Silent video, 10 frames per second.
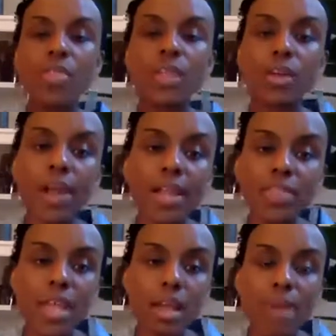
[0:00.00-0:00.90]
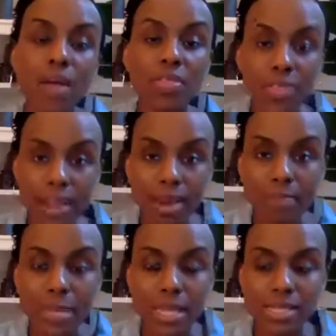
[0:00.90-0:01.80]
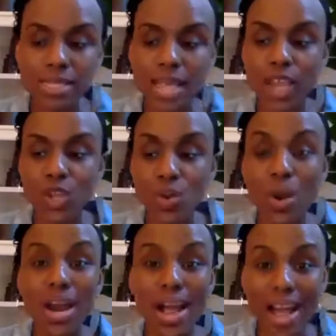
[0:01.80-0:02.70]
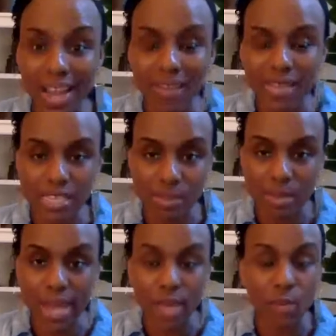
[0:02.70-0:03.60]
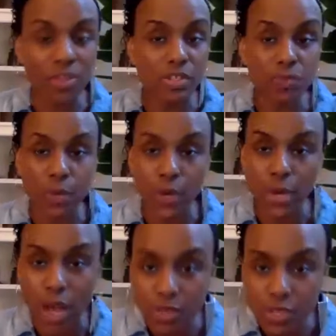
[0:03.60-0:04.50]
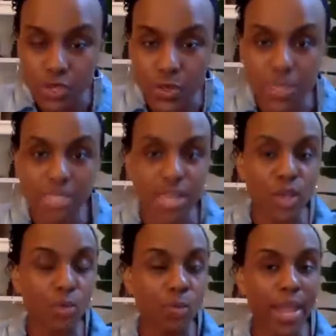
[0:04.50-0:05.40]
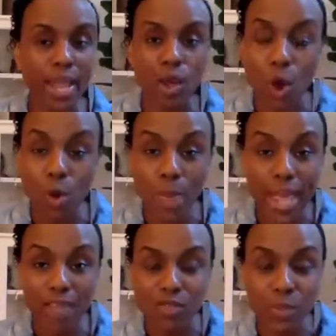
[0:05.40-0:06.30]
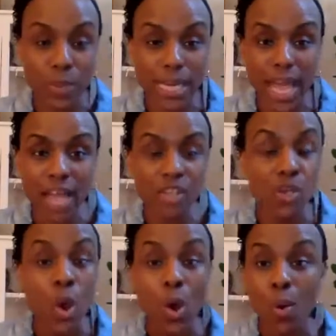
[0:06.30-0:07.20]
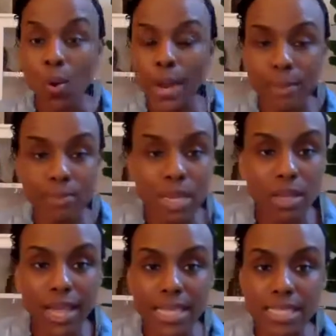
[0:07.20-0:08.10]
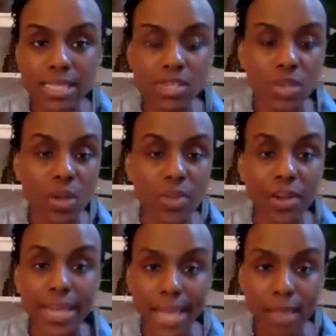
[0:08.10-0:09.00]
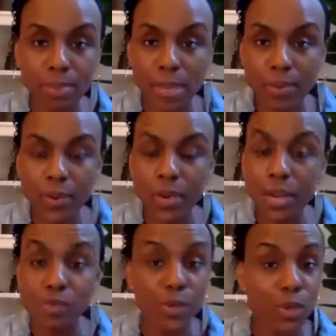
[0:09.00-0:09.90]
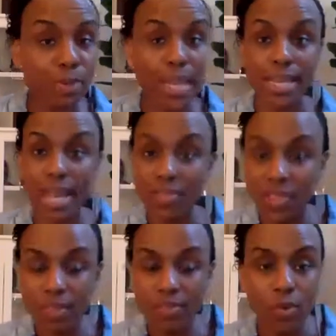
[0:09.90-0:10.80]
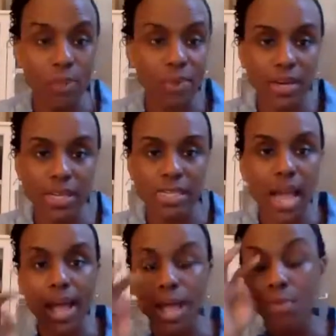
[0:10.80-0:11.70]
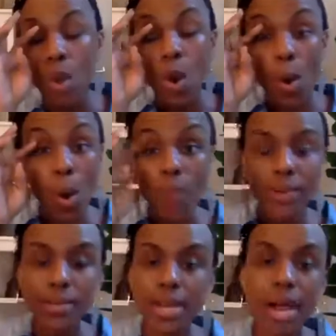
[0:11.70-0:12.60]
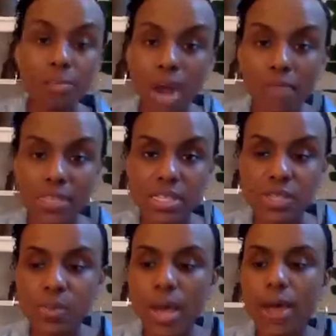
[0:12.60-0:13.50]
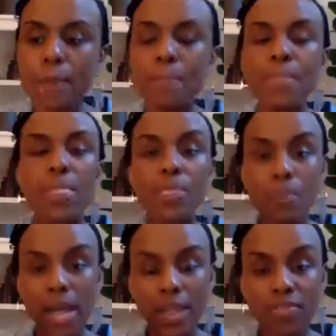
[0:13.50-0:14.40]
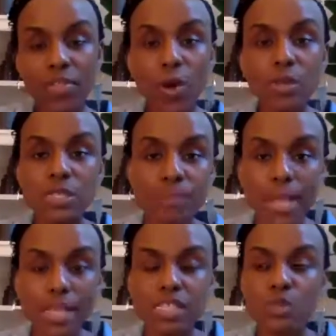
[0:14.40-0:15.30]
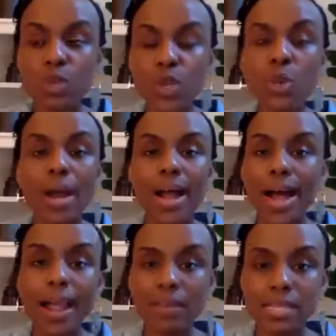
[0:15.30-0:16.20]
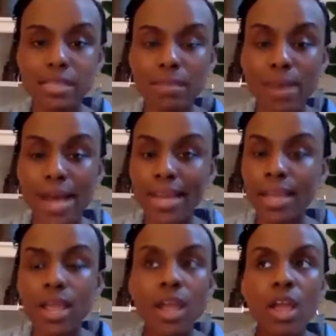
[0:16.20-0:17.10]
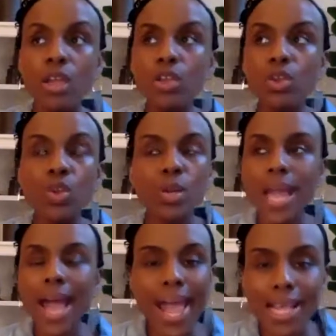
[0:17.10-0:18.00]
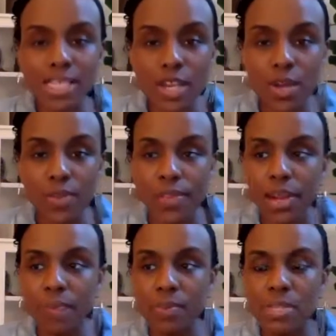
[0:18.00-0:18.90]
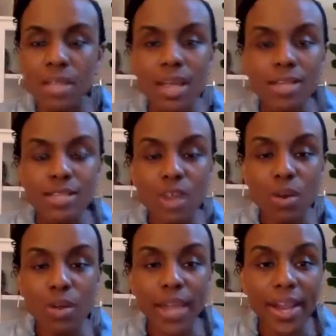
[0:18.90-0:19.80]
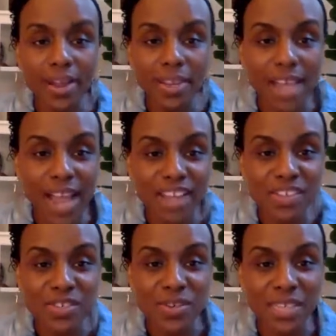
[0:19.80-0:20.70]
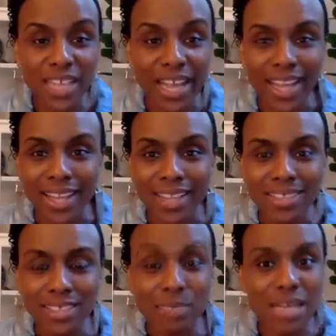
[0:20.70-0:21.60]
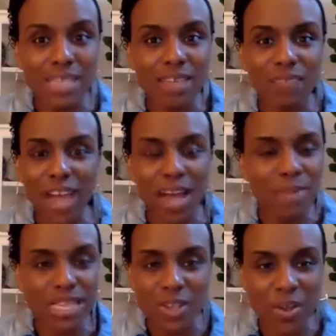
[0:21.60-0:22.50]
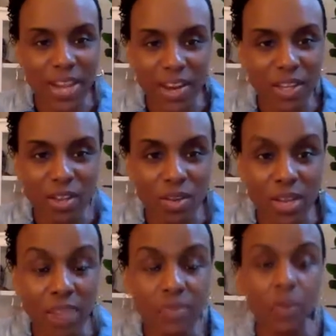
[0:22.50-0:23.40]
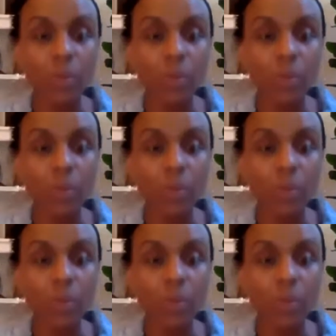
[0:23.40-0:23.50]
The great thing about therapy is that you are hiring somebody, whether it's through your health insurance and you're paying a copay of $20, or in many cases, there are EAP programs where you pay nothing for a period of time, or there are nonprofits as well. But in those spaces, when you are hiring somebody, you're not asking your therapist, so Carolyn, how are you doing today? She might say, fine, but that's all Carolyn gonna give you.